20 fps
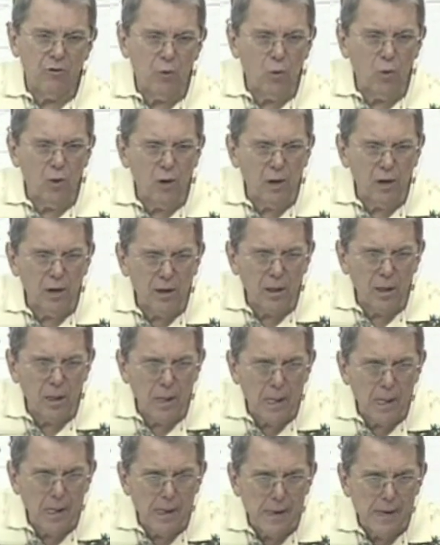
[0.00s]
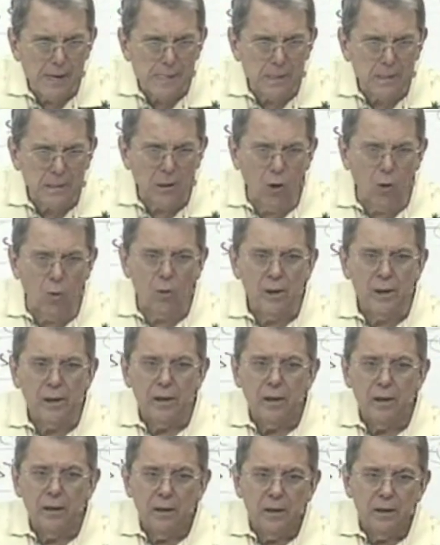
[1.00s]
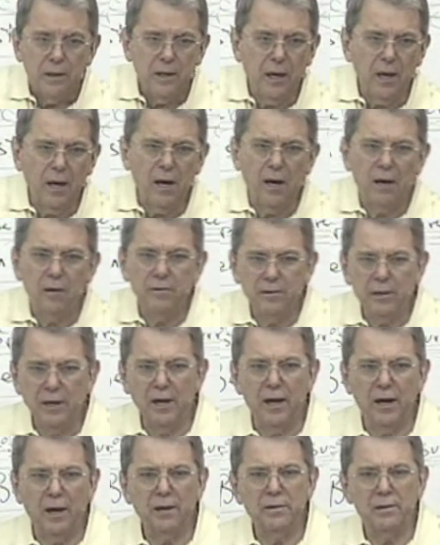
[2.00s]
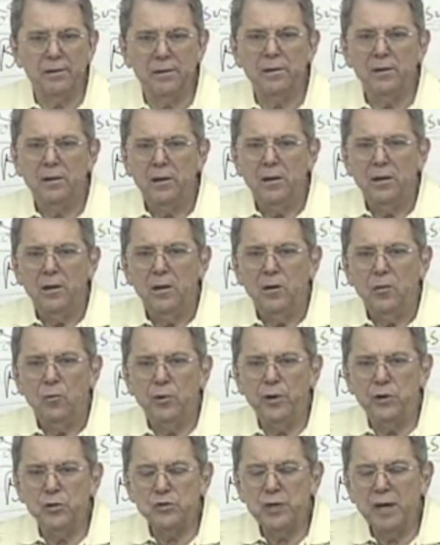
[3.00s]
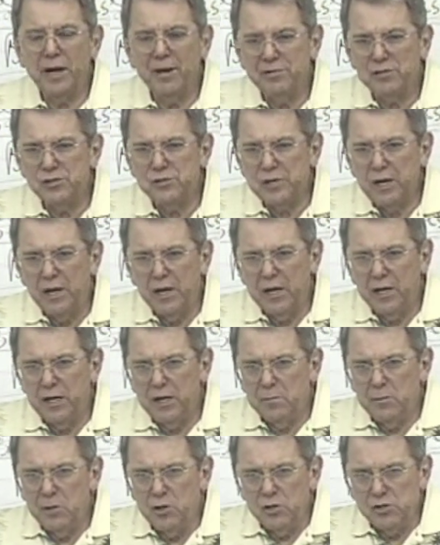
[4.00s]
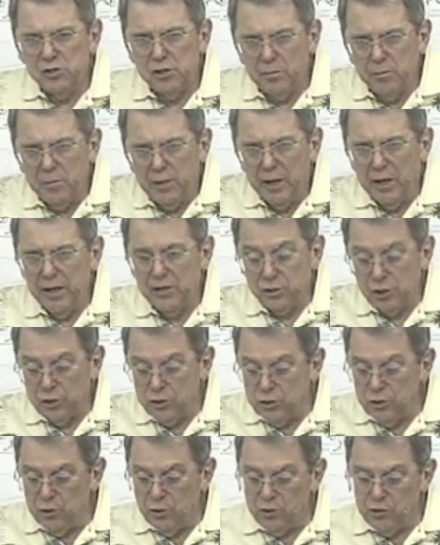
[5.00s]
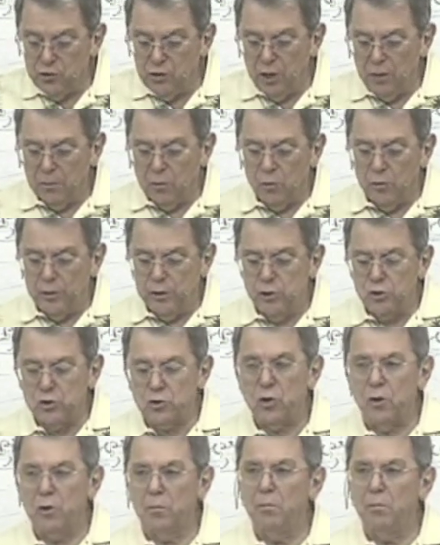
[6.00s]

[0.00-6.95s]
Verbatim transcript: what? Press material. Oh, yeah, yeah. We used to have a saying in the music business that you're in trouble when you start